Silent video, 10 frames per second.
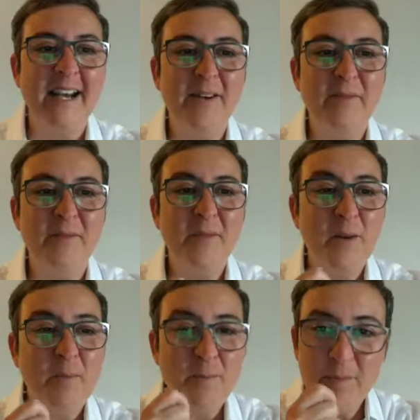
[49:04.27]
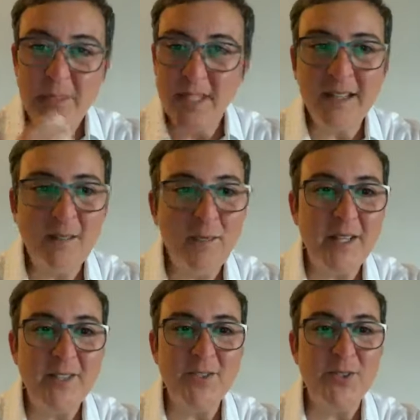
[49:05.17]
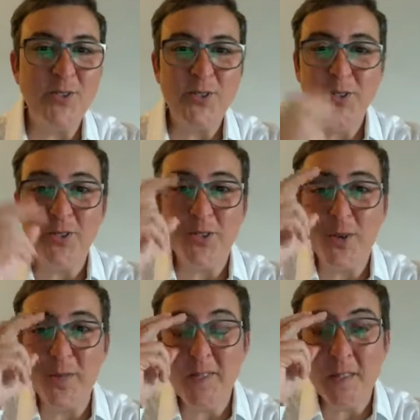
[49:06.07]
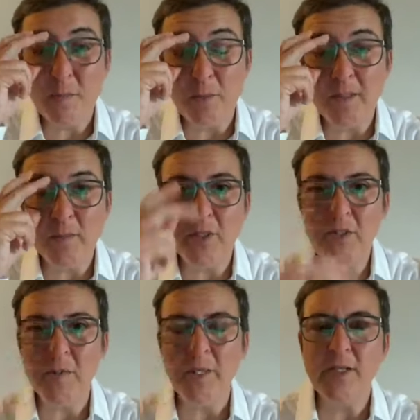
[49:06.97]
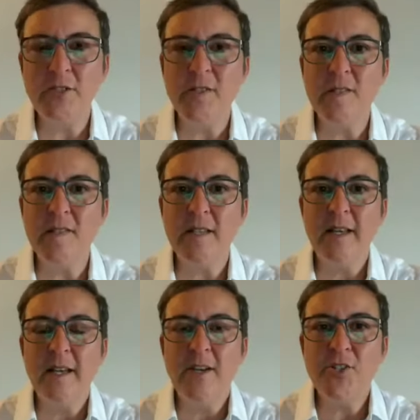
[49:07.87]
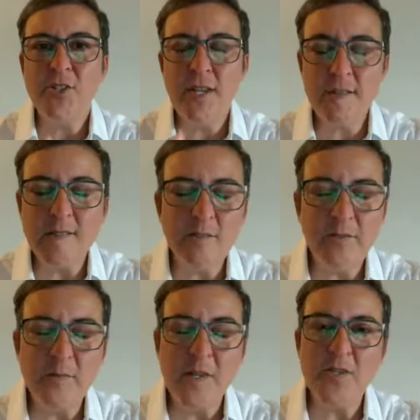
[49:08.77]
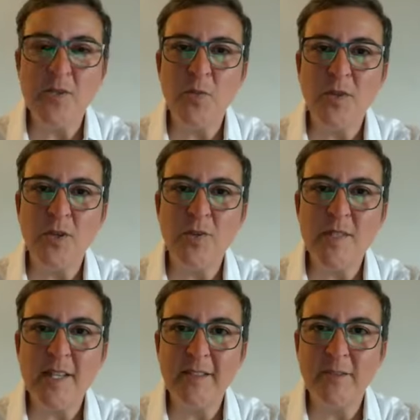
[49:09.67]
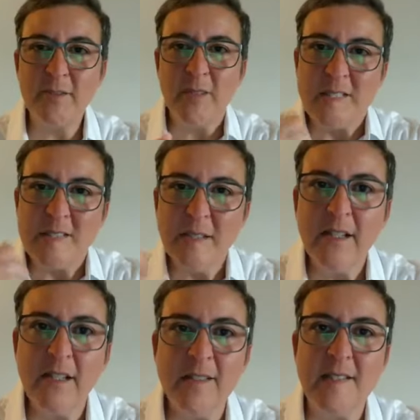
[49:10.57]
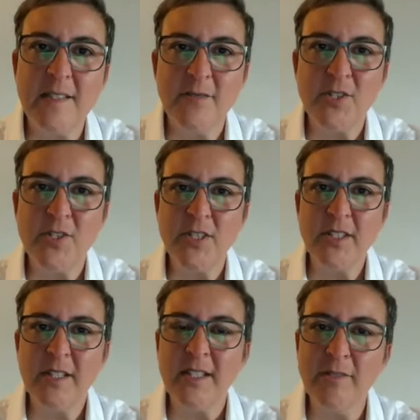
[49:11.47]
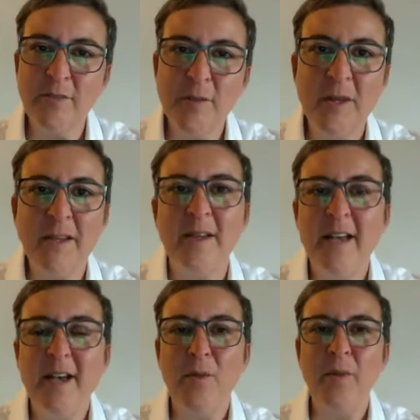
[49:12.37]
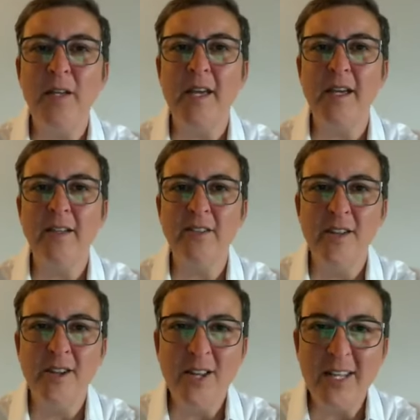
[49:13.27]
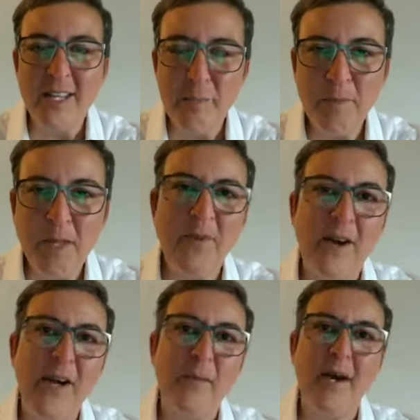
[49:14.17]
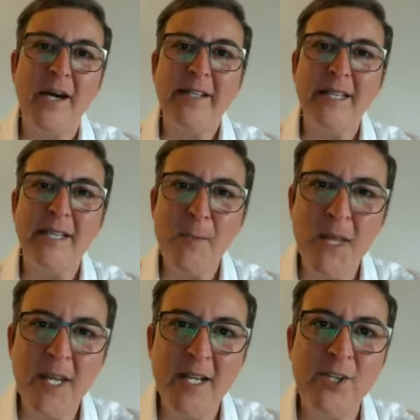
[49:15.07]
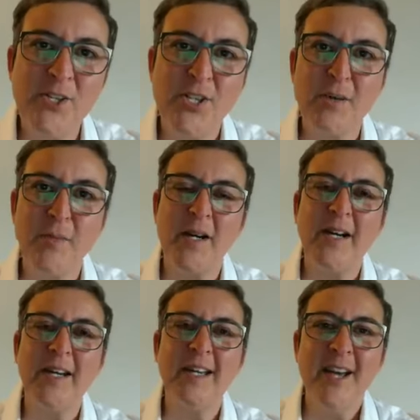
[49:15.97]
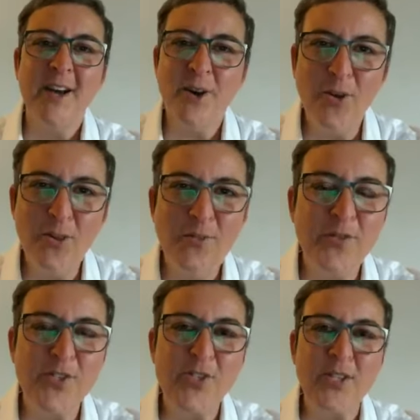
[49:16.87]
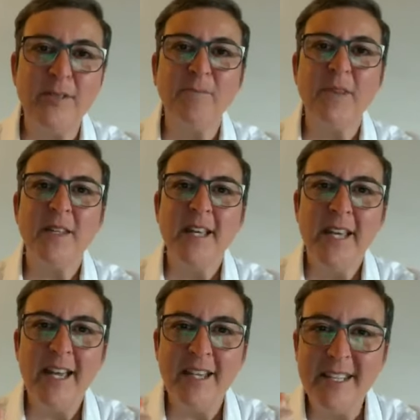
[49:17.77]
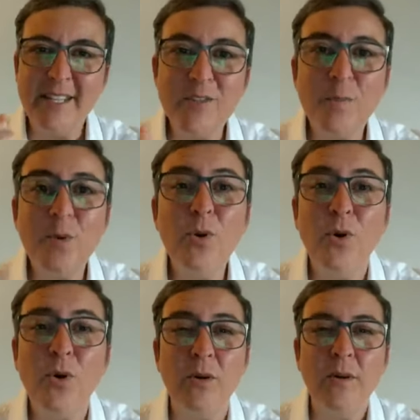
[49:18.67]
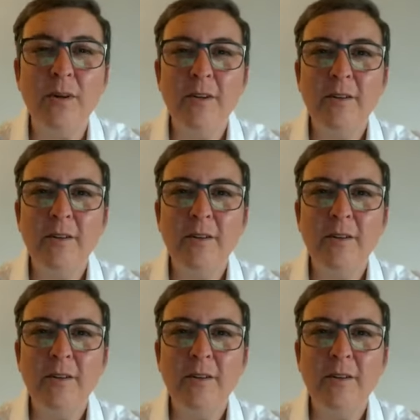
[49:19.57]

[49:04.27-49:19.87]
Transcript: Um, cut and paste your, your comments and put them on your pages. Share this information with those that still can't see the vision. Give them a helping hand. Keep that vibe high. Keep that energy up high. Hold the vision and explore.